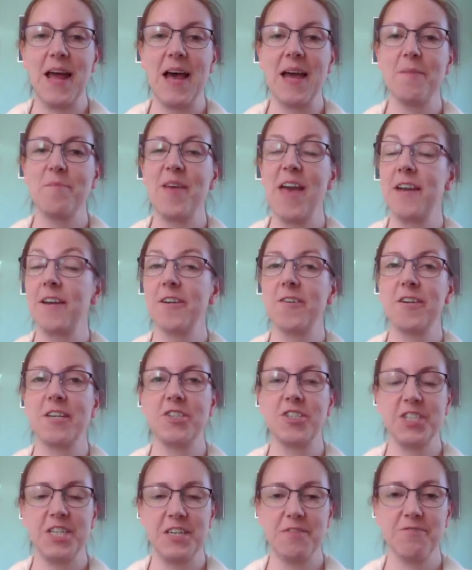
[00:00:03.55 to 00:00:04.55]
I'm the
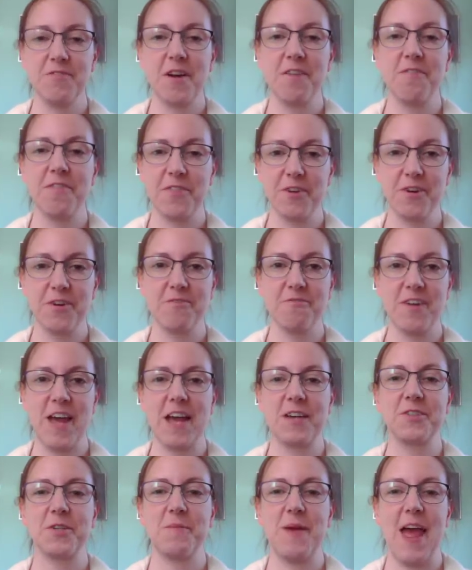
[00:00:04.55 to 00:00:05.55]
editor-in-chief of Third
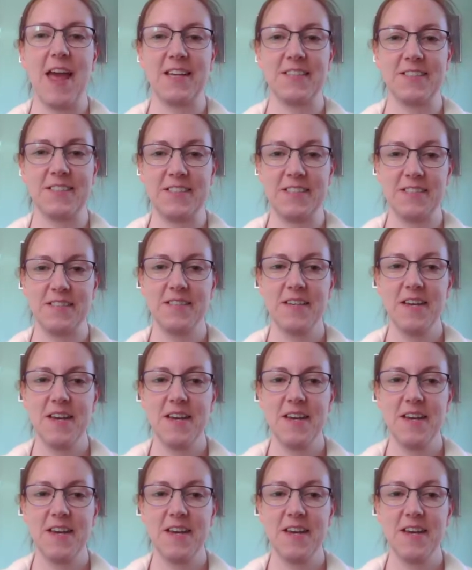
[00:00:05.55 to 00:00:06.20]
Factor magazine.